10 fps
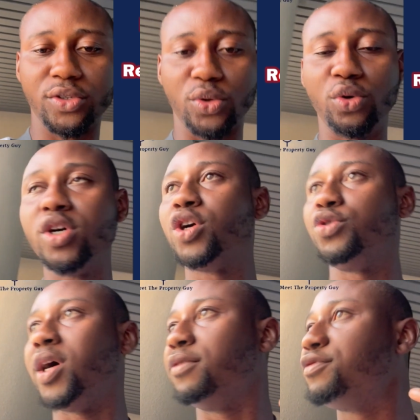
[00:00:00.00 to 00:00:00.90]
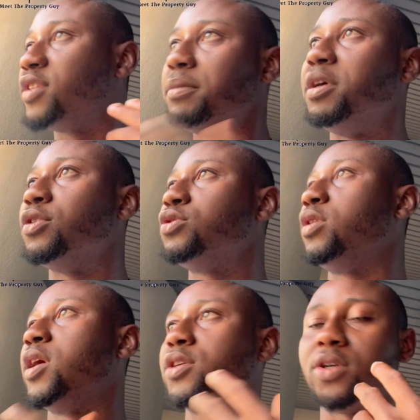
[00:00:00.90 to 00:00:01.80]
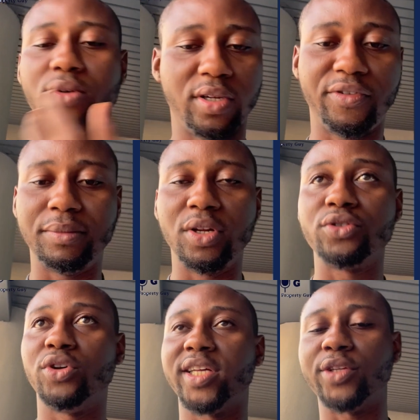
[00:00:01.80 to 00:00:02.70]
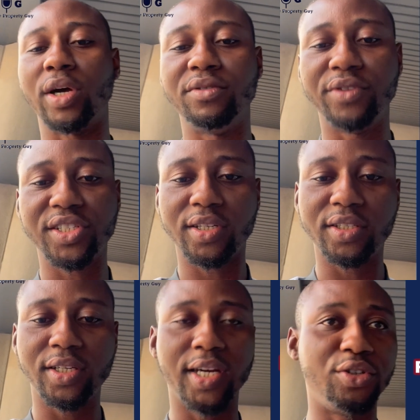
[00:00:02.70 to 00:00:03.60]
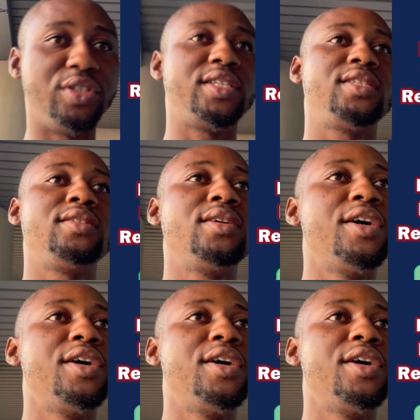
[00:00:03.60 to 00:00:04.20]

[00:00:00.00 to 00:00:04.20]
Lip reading: So you have $10 million or whatever $1 million that you have invested here, you're getting